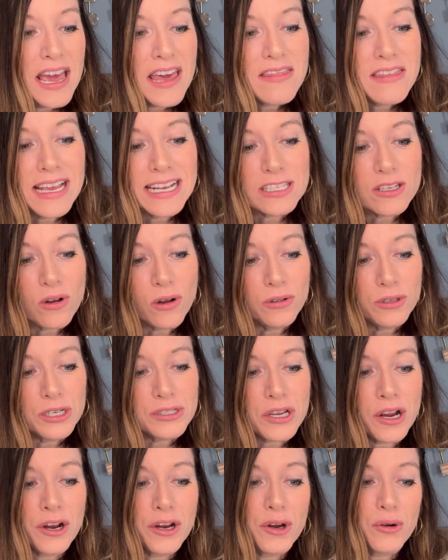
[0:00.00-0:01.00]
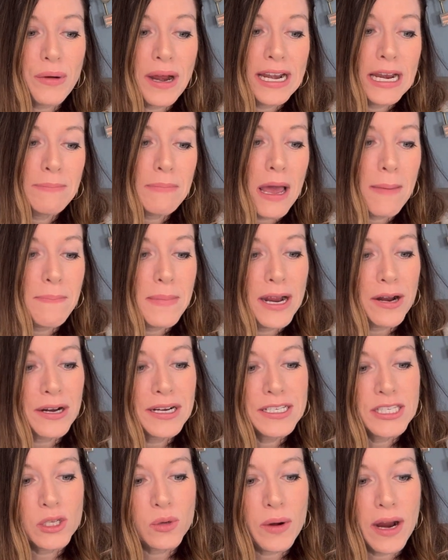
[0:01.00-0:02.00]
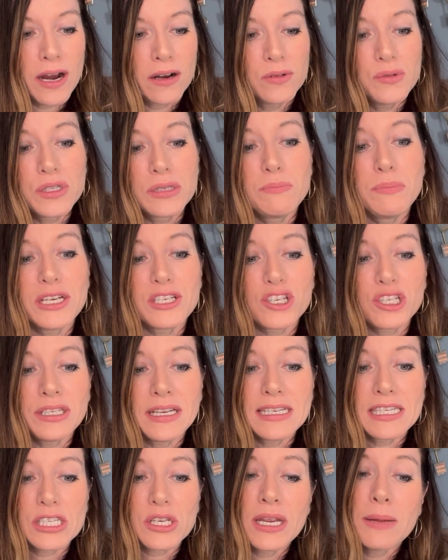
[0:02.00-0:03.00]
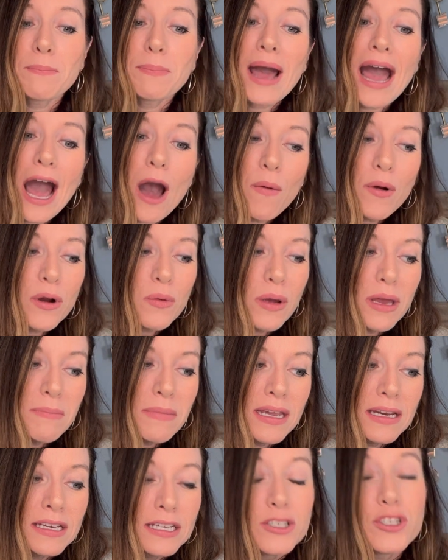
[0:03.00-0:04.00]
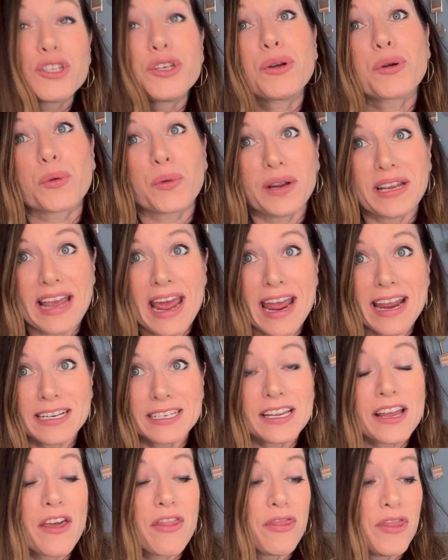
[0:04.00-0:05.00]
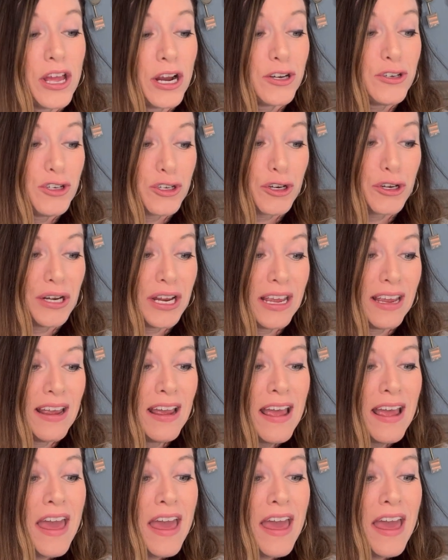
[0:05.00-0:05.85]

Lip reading: These holders are created by Mary Square, whose mission is to empower women to create their journey.